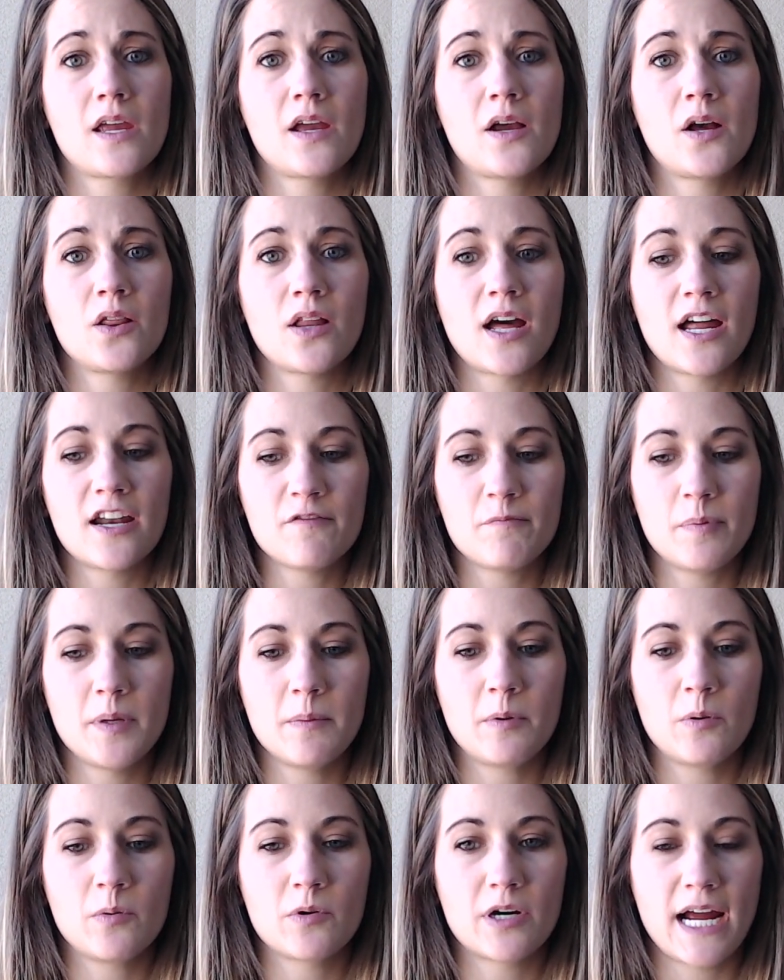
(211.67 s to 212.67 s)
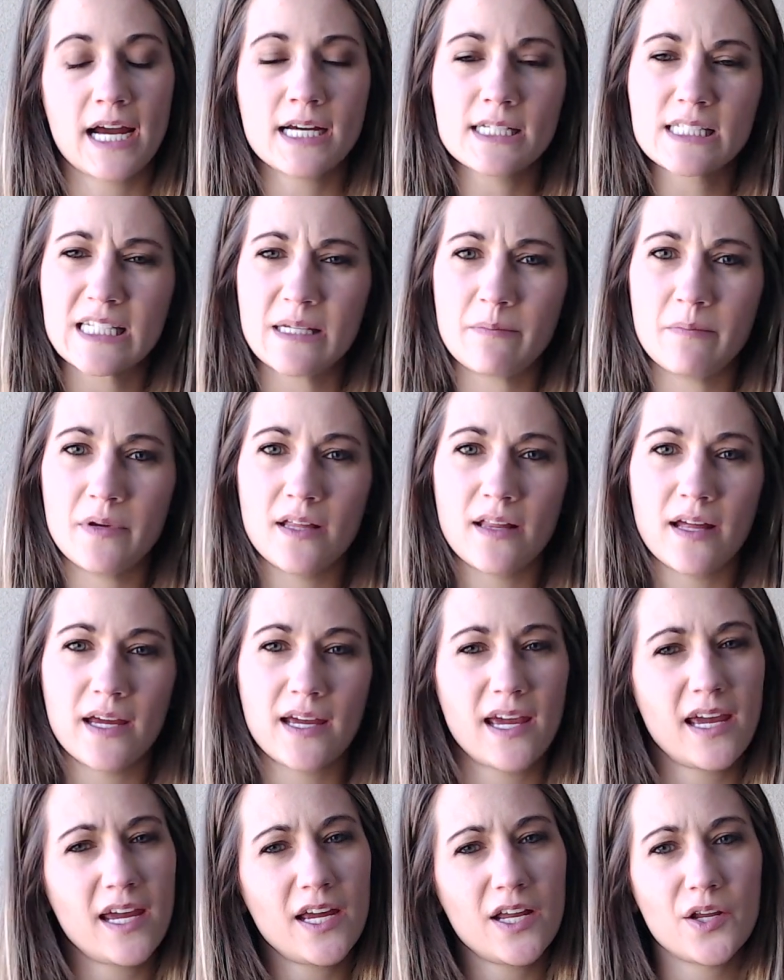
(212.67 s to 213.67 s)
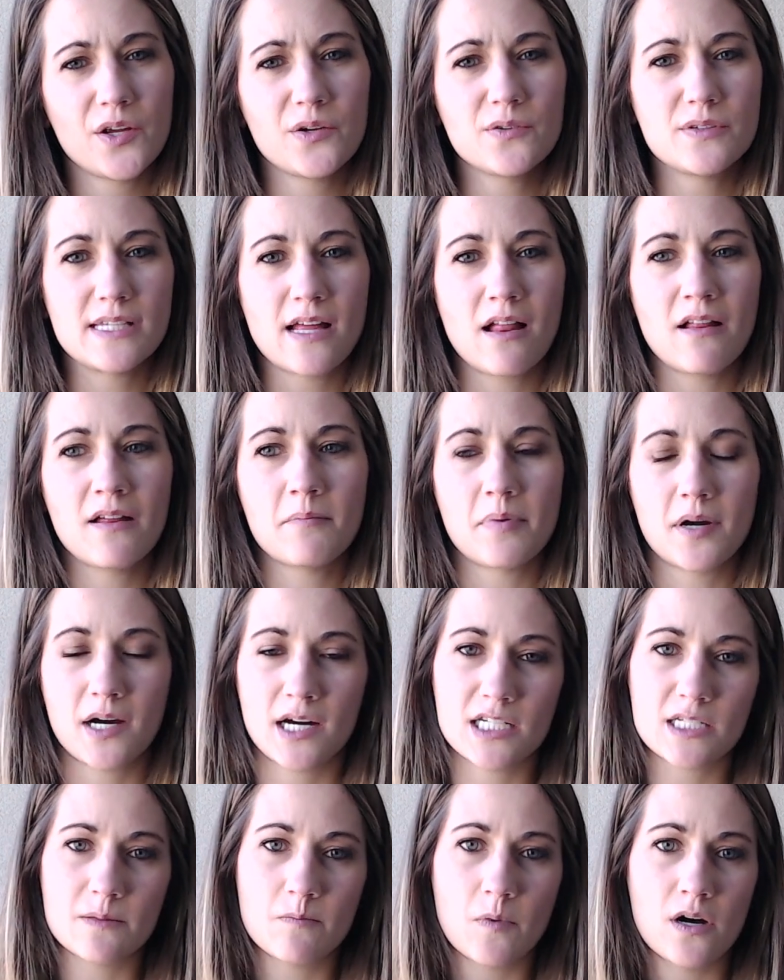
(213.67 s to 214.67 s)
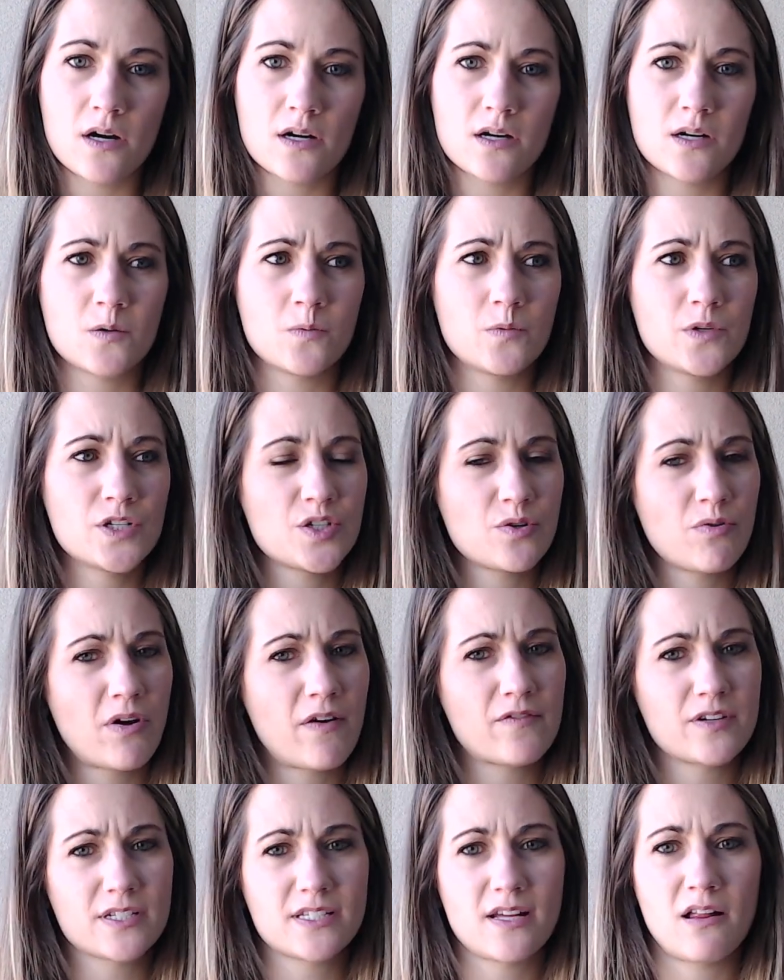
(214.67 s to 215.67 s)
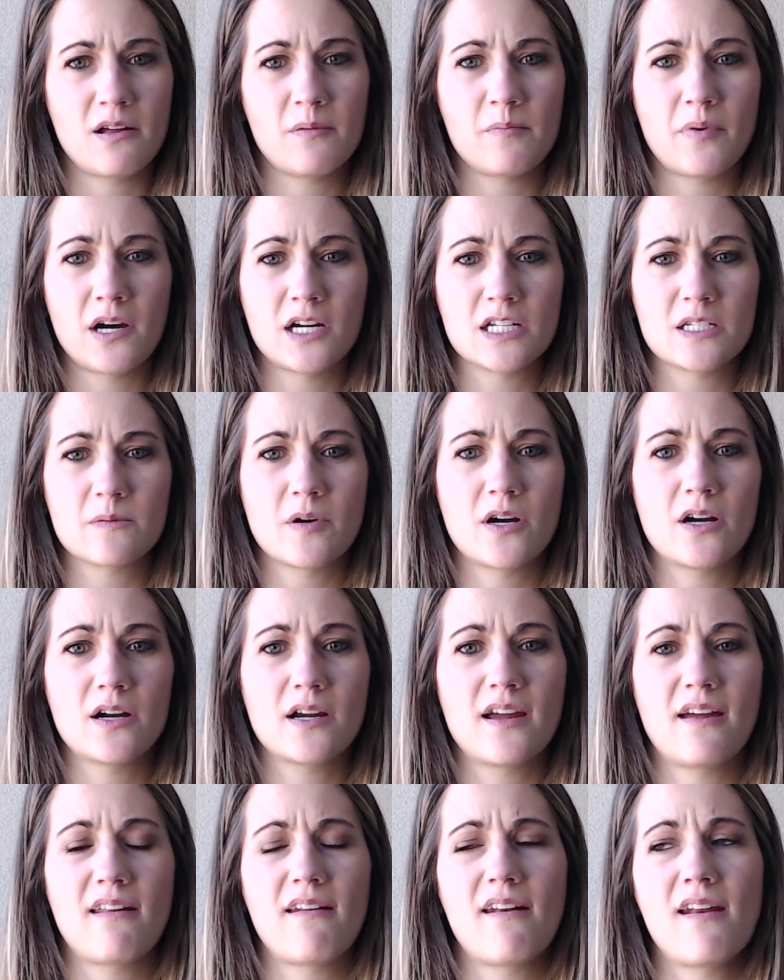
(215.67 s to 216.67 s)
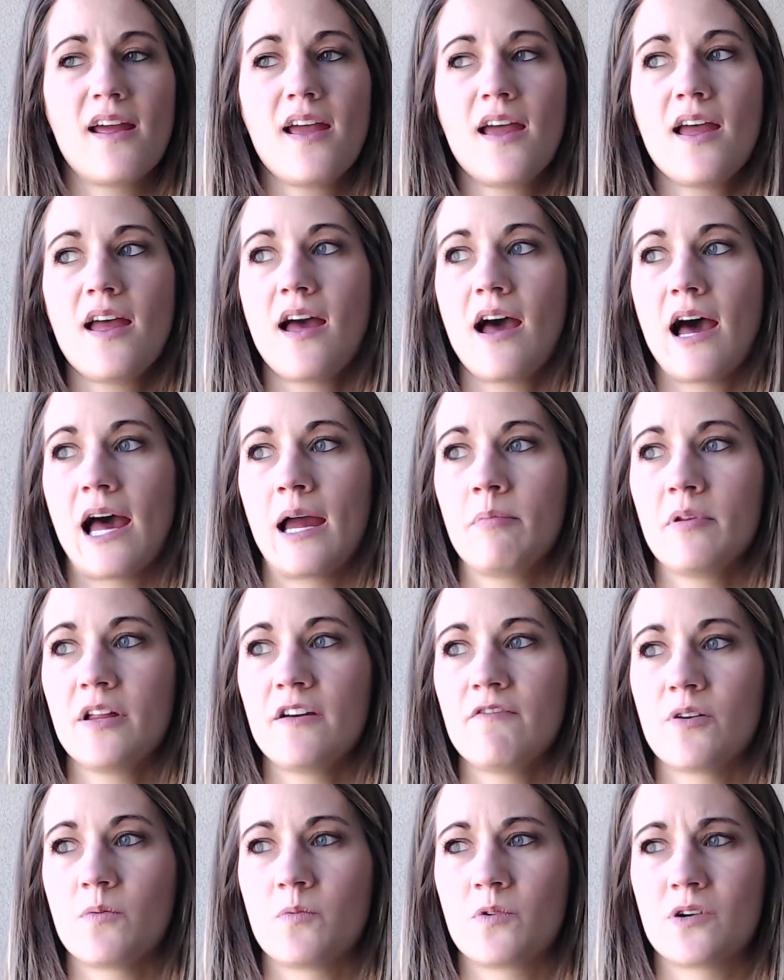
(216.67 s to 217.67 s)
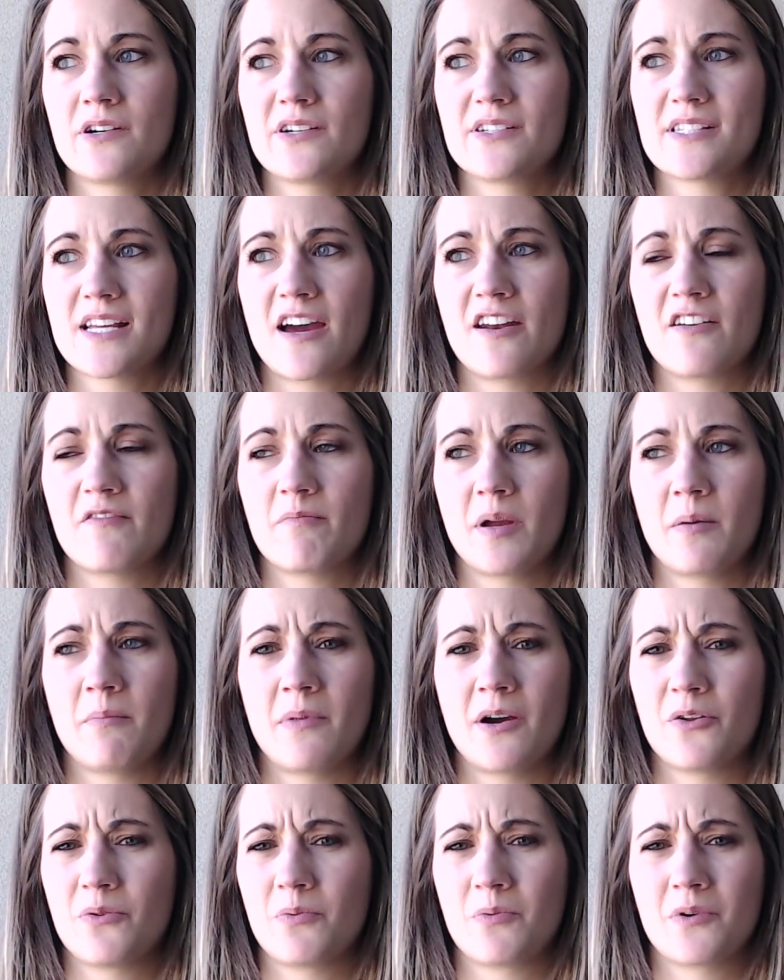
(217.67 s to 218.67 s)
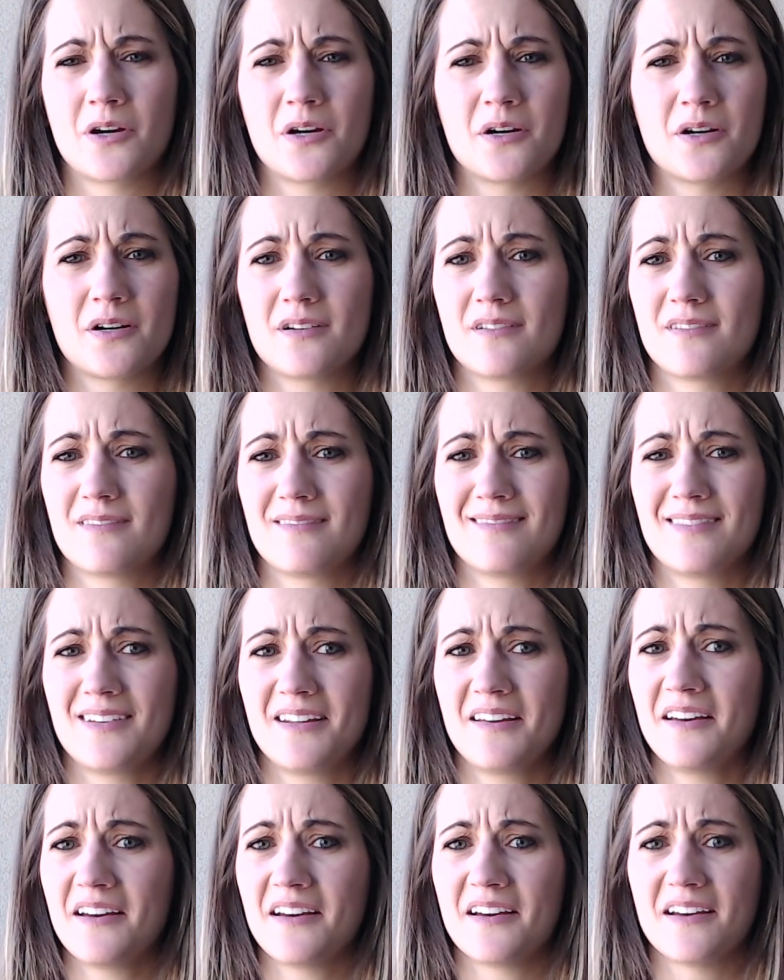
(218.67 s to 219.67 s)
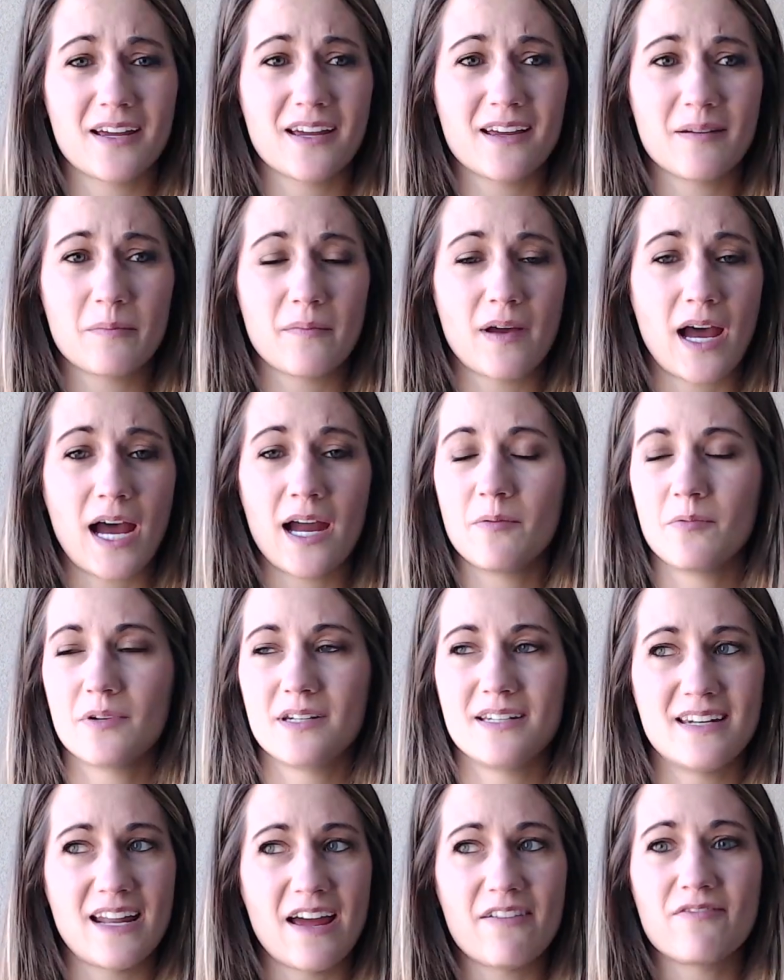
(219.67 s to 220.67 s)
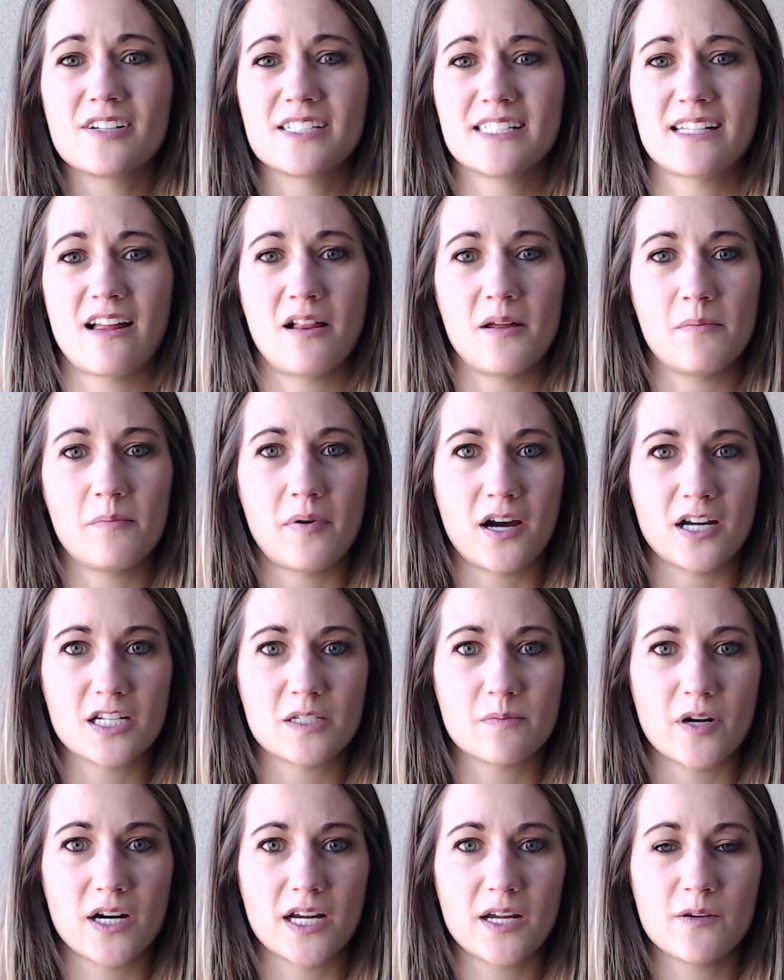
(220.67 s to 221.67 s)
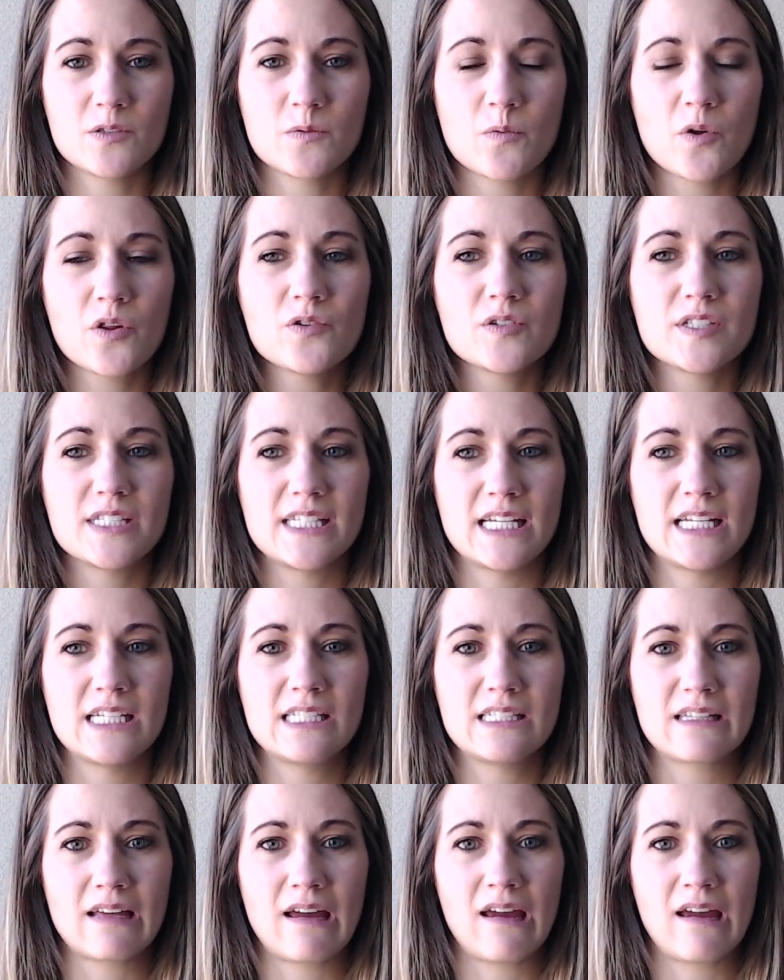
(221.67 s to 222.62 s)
a lot of people were asking me hey, do you sell on Poshmark, or would you ever sell on Poshmark? And I believe the words out of my mouth were, I would never sell on Poshmark. It was one of those things